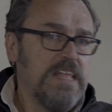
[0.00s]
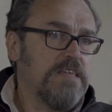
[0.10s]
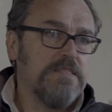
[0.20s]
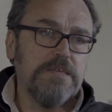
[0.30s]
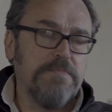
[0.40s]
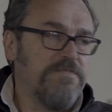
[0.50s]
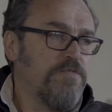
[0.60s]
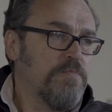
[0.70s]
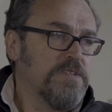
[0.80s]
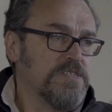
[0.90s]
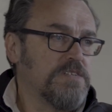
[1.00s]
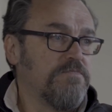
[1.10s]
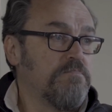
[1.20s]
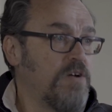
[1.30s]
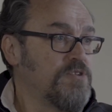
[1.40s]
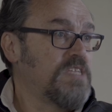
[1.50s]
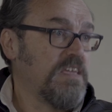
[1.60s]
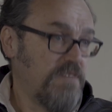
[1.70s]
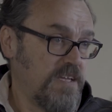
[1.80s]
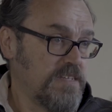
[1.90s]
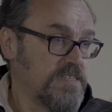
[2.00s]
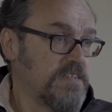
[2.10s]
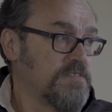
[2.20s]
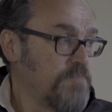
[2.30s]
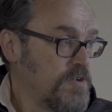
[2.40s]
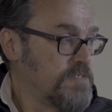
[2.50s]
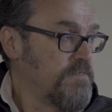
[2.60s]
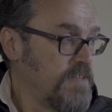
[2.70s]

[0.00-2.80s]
The performance of most EVs, as most